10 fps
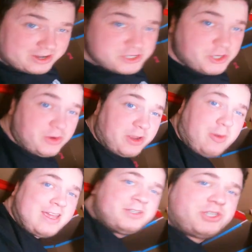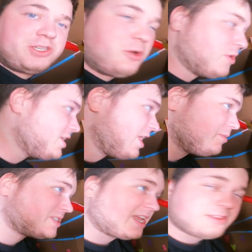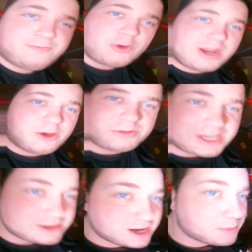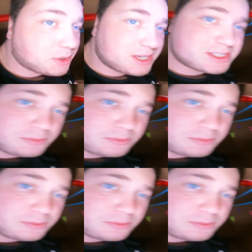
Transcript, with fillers: on a shooting range, so when you come stay at the Fortnite Hotel, you got a place